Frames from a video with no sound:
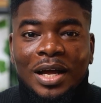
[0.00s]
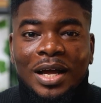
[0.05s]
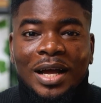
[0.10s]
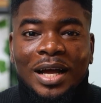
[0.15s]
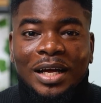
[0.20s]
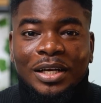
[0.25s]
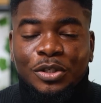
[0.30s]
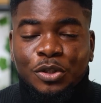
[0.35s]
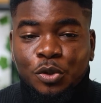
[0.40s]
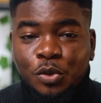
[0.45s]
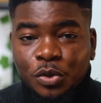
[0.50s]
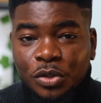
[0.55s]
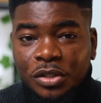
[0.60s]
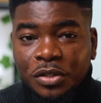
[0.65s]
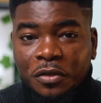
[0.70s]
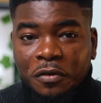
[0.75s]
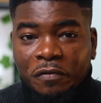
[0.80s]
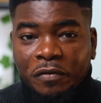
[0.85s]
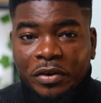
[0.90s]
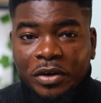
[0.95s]
and use the
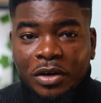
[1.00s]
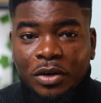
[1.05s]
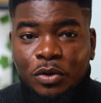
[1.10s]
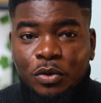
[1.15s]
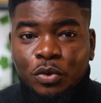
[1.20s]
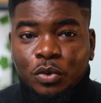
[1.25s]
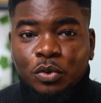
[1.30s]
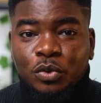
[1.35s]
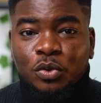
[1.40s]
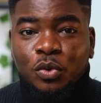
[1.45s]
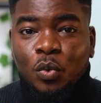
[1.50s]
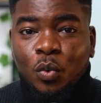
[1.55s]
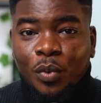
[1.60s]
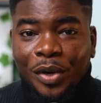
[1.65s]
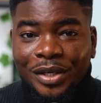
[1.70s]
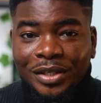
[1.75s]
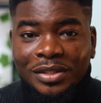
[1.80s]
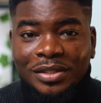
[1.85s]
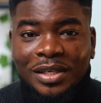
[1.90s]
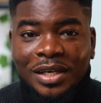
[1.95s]
referral code
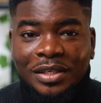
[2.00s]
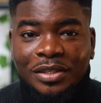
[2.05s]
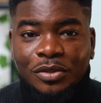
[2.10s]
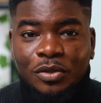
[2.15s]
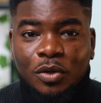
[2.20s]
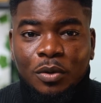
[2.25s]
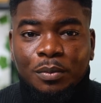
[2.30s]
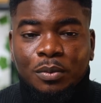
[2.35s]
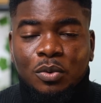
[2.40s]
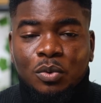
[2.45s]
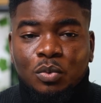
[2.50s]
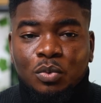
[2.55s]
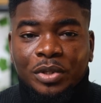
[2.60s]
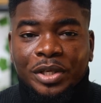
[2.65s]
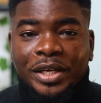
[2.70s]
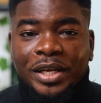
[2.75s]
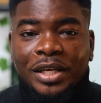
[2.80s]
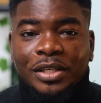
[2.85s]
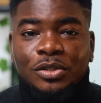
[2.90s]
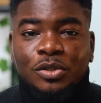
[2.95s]
when signing up will
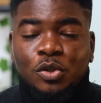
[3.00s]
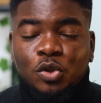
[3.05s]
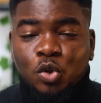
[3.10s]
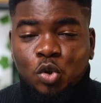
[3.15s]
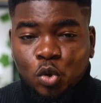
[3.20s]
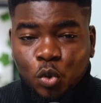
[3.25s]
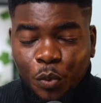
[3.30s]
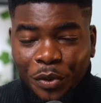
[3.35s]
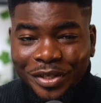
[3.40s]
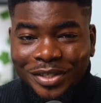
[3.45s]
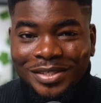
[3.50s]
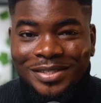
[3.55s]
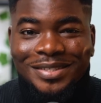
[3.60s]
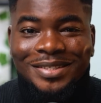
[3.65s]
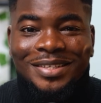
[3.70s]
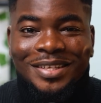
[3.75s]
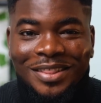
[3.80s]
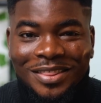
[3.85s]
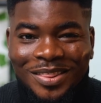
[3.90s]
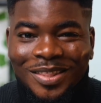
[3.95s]
get
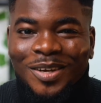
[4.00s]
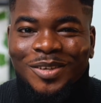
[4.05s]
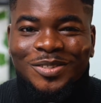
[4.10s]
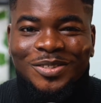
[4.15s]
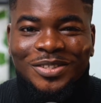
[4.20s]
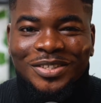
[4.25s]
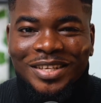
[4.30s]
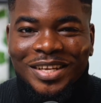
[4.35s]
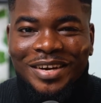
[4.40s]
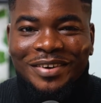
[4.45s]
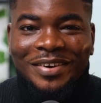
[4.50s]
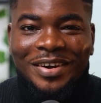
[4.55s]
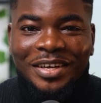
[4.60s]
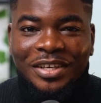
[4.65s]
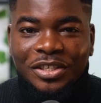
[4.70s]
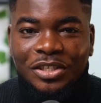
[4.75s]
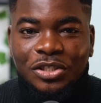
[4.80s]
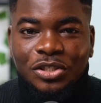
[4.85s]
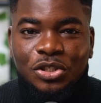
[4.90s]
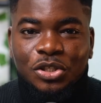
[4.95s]
20,000 Naira
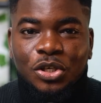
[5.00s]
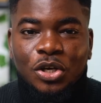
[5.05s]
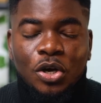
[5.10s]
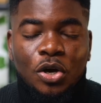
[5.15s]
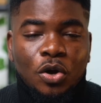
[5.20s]
each,